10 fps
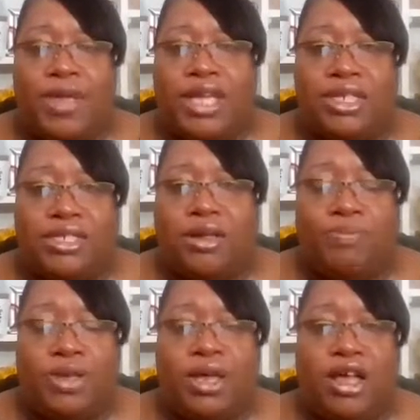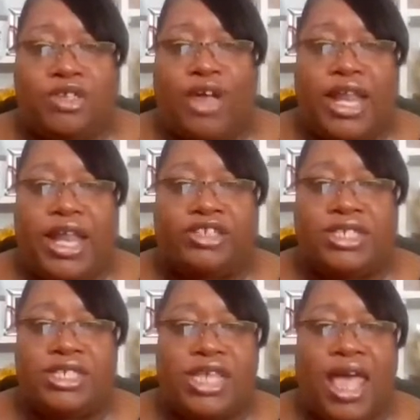business becomes
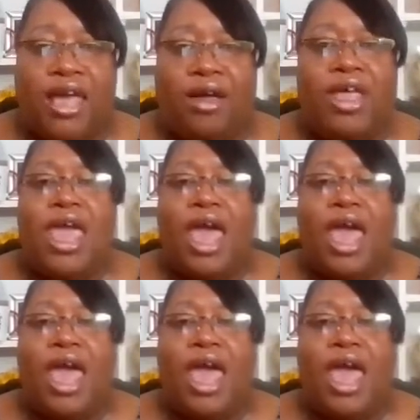financially sound.